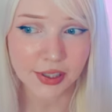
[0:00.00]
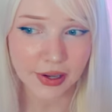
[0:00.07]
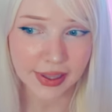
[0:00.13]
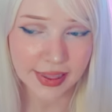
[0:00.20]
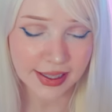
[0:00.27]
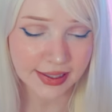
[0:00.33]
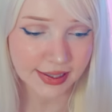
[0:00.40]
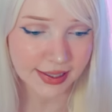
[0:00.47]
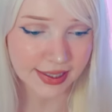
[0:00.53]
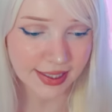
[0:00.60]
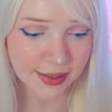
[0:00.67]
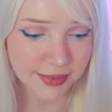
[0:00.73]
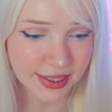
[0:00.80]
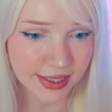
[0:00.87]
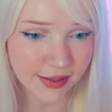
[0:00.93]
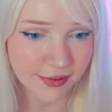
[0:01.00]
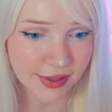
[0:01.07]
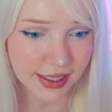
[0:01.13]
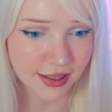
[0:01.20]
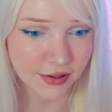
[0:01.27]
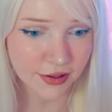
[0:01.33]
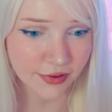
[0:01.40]
So I think it's the same stuff
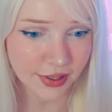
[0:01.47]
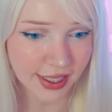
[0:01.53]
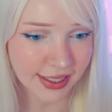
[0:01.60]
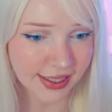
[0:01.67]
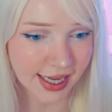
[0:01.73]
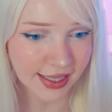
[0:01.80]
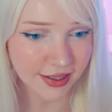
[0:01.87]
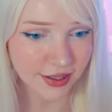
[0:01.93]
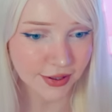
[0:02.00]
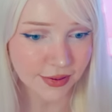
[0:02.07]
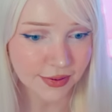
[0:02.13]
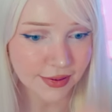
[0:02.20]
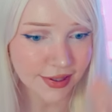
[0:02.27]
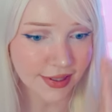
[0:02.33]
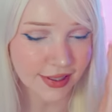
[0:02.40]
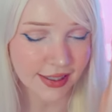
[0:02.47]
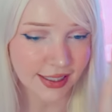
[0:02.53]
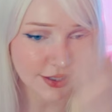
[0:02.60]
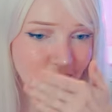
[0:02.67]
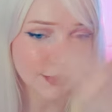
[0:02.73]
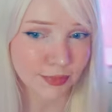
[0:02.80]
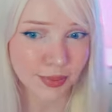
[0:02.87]
they use for, like, tattoos, and
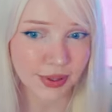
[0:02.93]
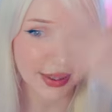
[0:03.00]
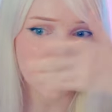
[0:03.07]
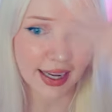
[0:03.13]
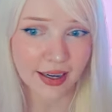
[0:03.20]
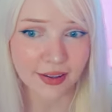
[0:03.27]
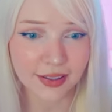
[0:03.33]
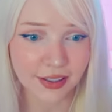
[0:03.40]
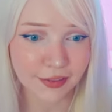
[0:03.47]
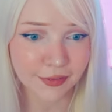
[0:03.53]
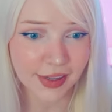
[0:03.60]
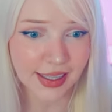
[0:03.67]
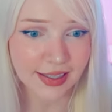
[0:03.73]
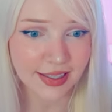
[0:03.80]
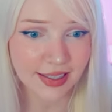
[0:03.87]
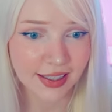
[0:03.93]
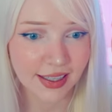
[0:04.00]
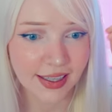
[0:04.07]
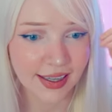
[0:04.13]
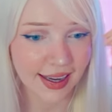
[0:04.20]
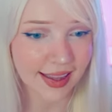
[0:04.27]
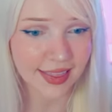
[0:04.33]
they just put that on your face,
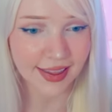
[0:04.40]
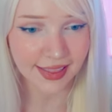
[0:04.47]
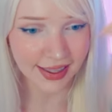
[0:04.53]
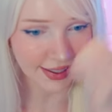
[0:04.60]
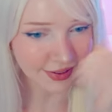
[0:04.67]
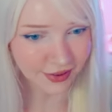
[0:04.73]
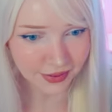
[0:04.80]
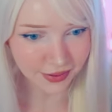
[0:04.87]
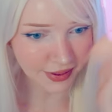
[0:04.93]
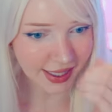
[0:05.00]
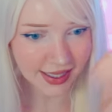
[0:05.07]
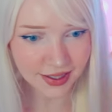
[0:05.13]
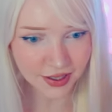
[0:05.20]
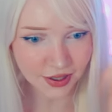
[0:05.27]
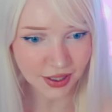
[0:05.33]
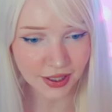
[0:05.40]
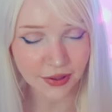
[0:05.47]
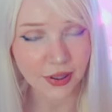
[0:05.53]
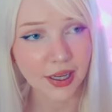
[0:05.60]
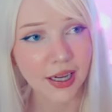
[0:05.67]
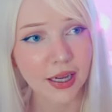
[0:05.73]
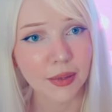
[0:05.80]
and then they laser you.